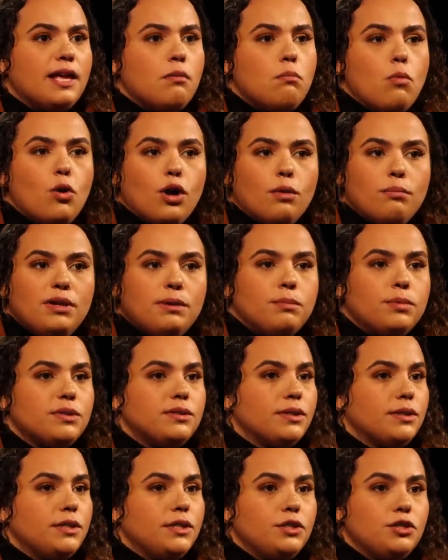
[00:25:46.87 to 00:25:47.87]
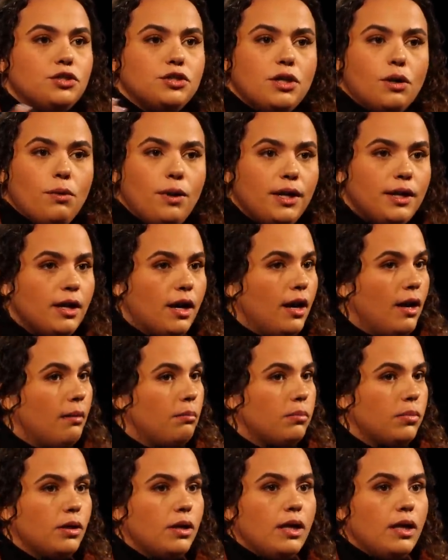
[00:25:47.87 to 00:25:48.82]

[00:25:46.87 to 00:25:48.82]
and more people started showing up.